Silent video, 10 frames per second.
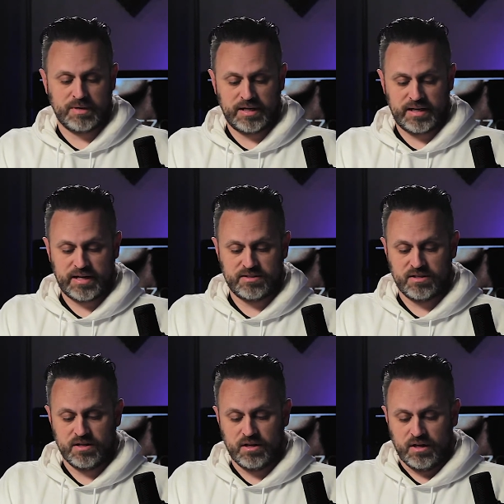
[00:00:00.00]
my
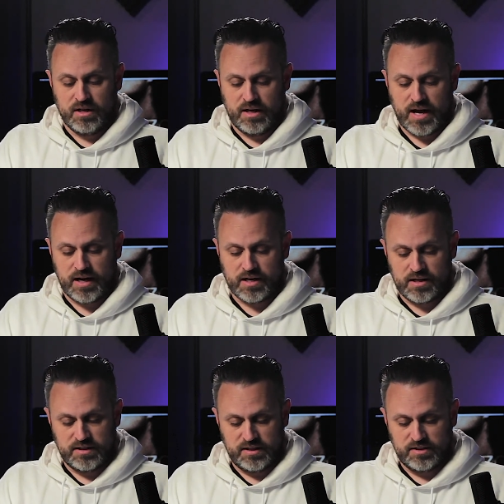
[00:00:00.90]
dad's
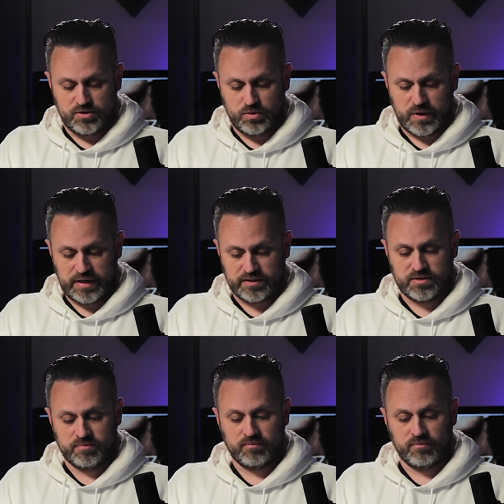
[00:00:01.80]
Nikon D2X,